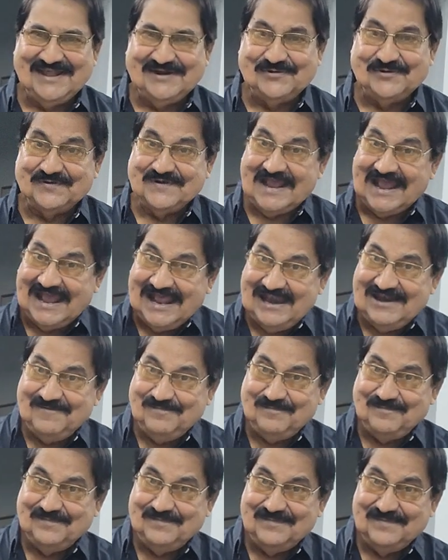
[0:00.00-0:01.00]
That would
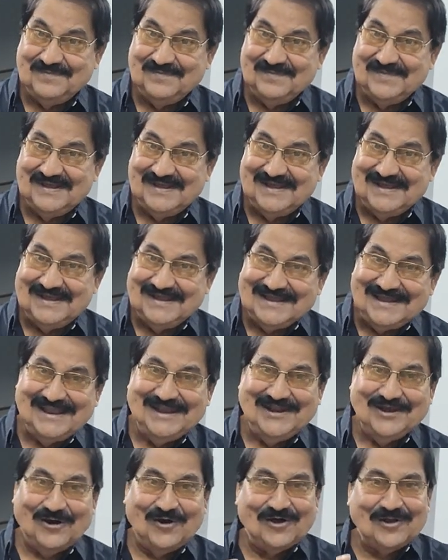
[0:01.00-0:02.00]
help
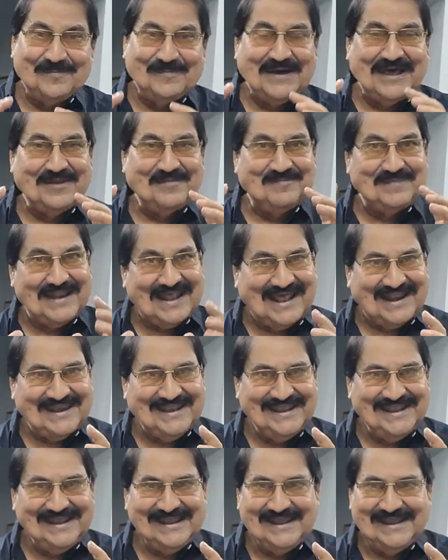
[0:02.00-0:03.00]
in urban
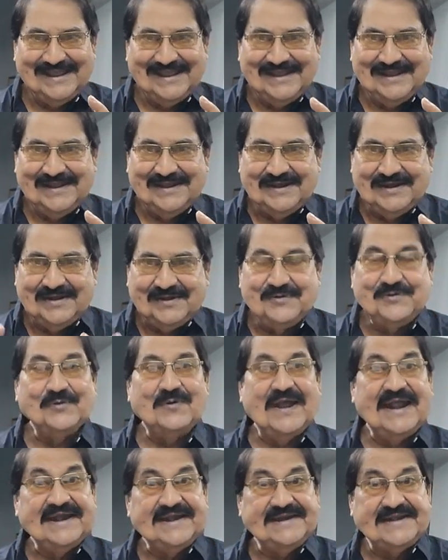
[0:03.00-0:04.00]
planning
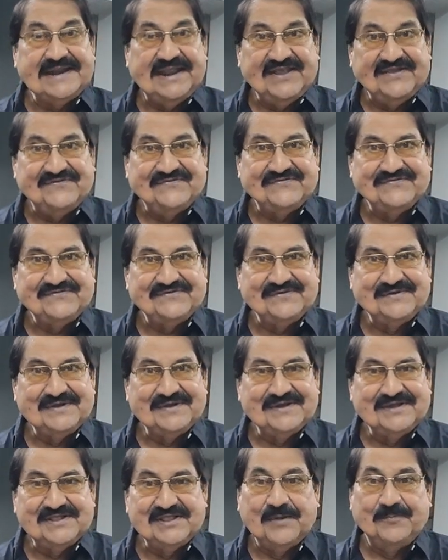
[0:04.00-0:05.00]
to address
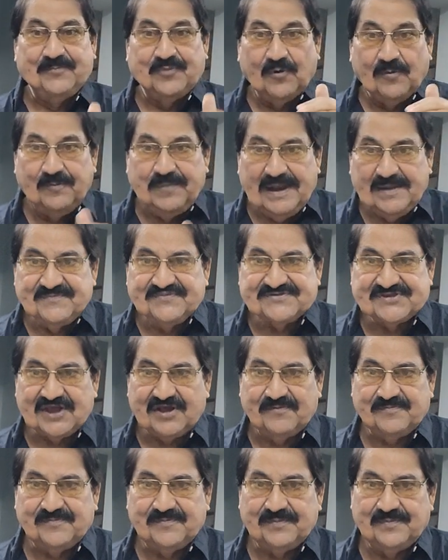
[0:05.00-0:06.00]
the problems
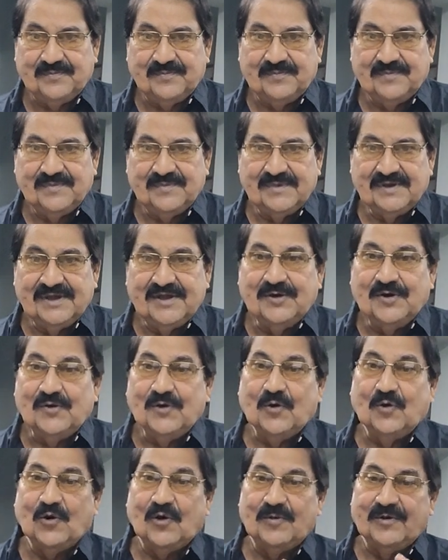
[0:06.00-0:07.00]
of
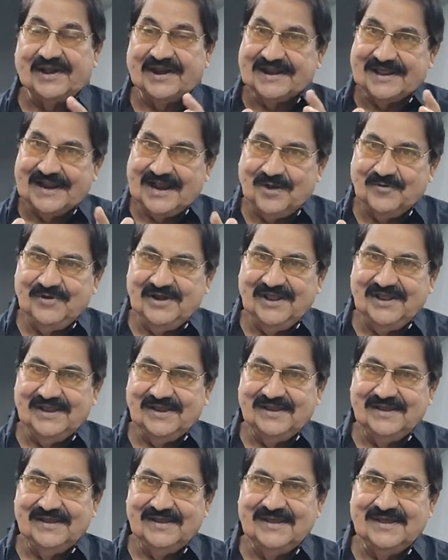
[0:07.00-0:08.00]

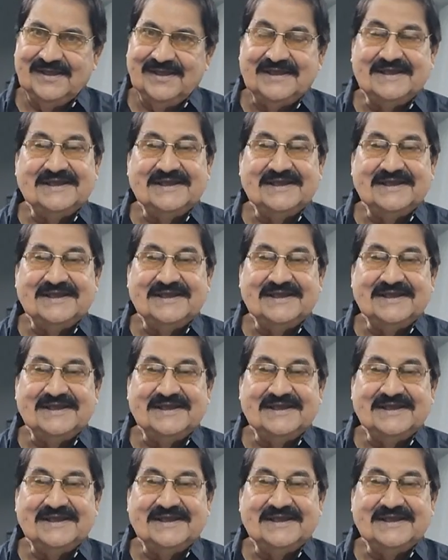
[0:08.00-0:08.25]
overcrowding,